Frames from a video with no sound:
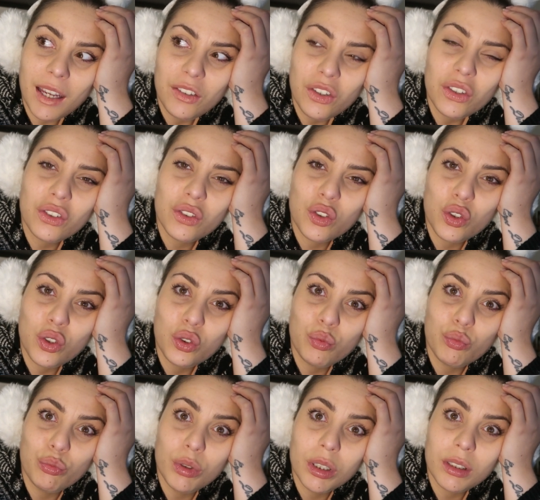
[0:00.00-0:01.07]
I just
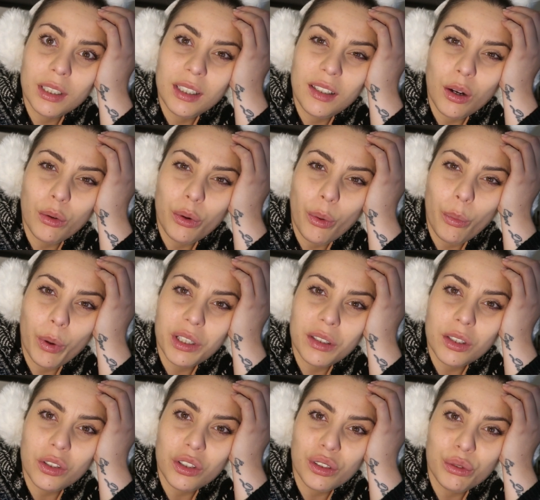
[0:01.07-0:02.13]
really don't know what
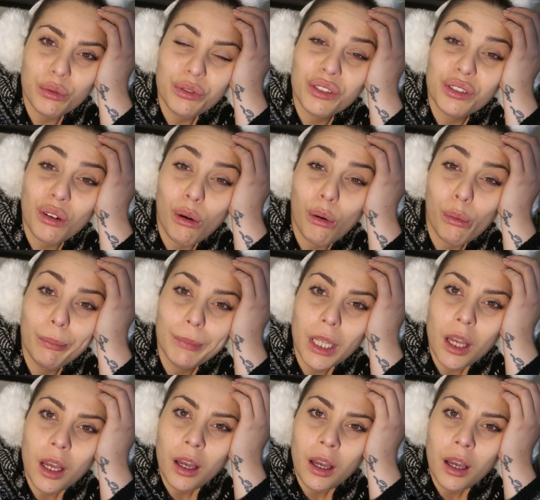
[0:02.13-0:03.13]
to do. So